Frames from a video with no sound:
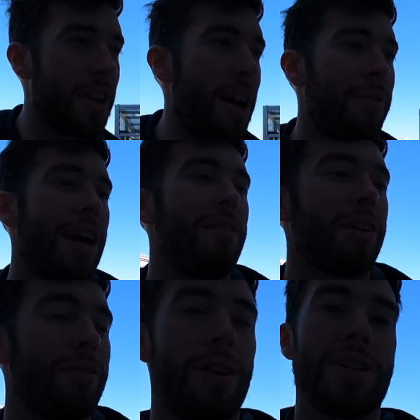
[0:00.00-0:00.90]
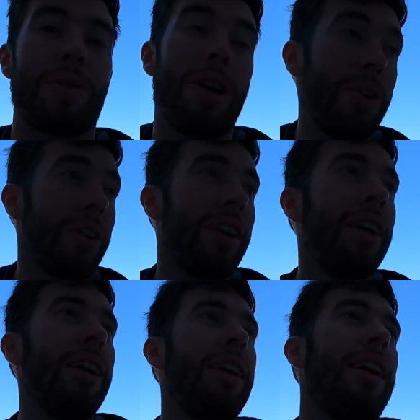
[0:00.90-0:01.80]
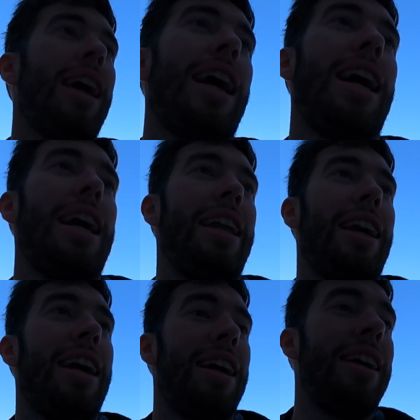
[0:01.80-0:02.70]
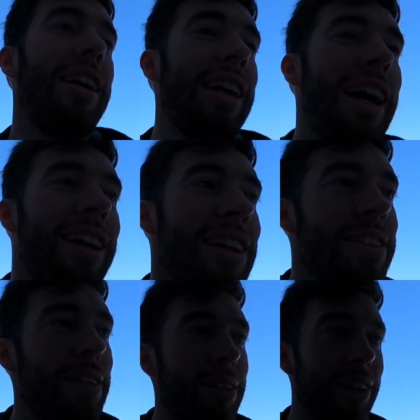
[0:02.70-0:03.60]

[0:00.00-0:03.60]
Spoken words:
off it after the first round. And yeah, let's have a